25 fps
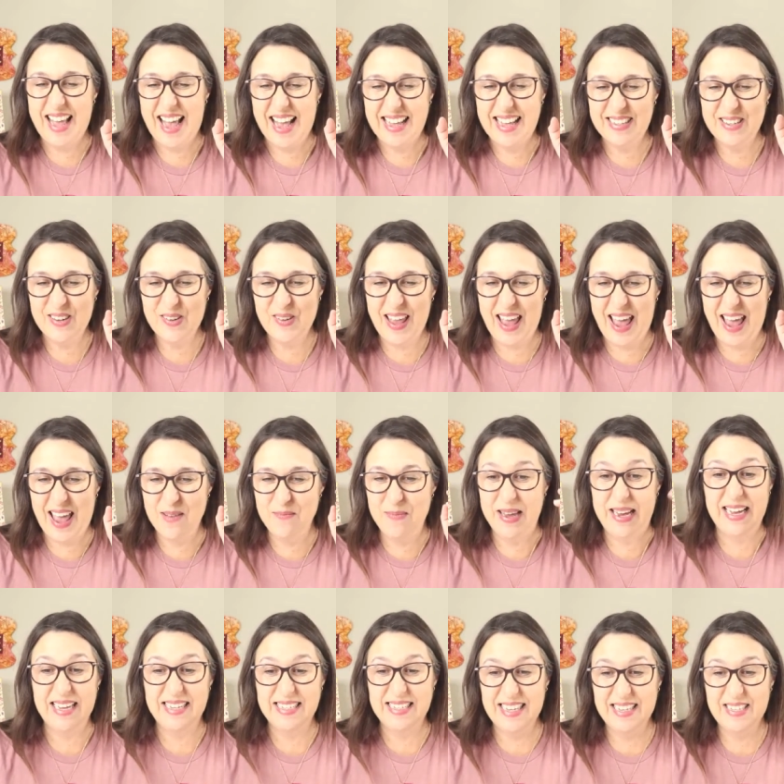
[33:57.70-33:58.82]
That's okay
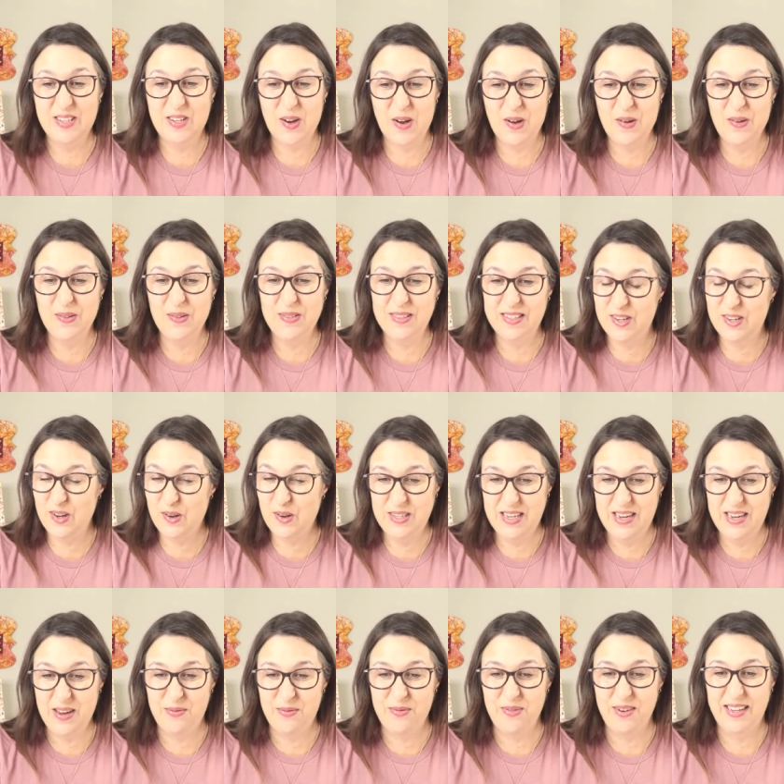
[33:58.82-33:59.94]
because it's so so
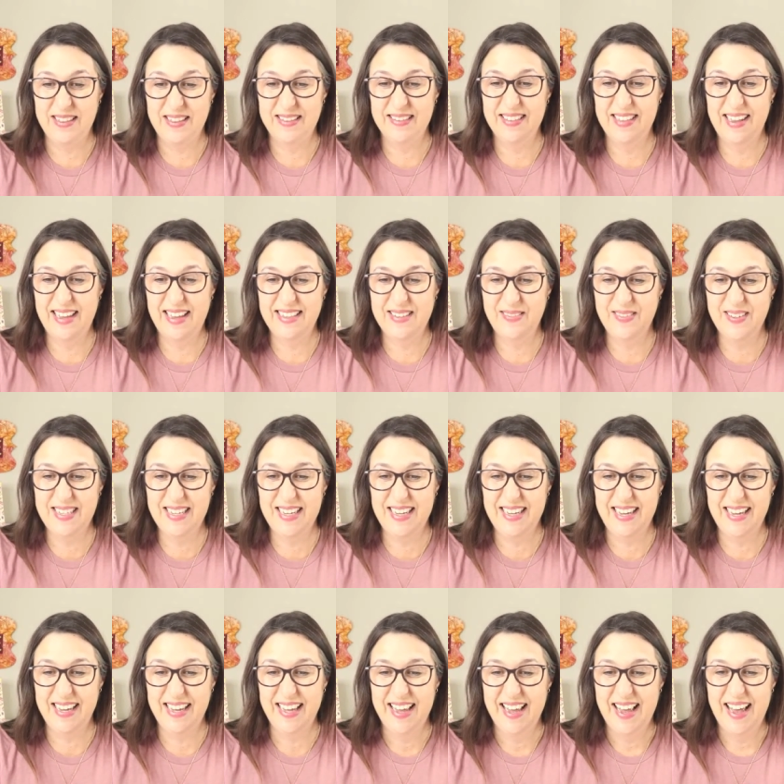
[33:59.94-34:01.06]
different. Let me
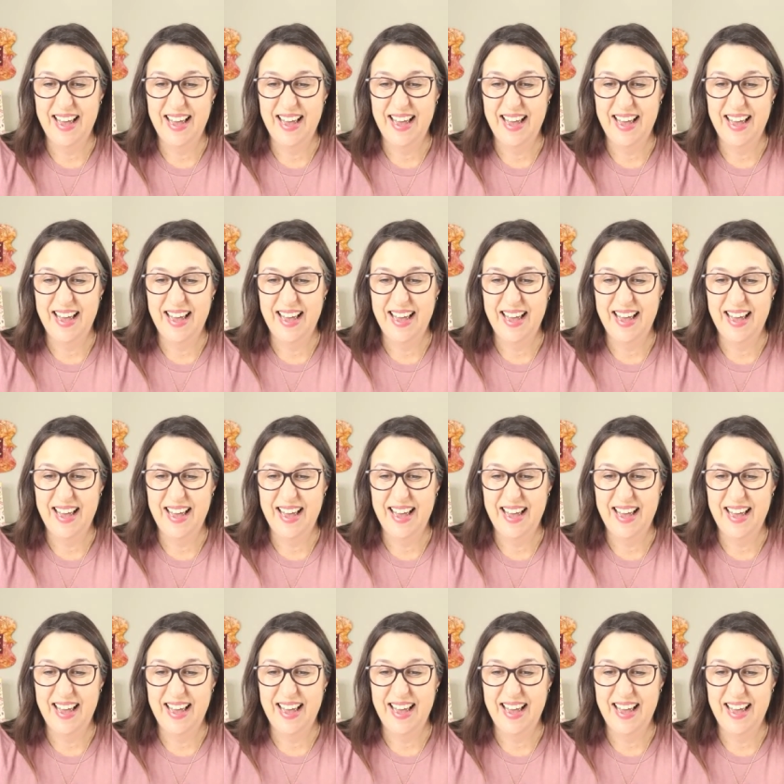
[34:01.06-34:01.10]
see.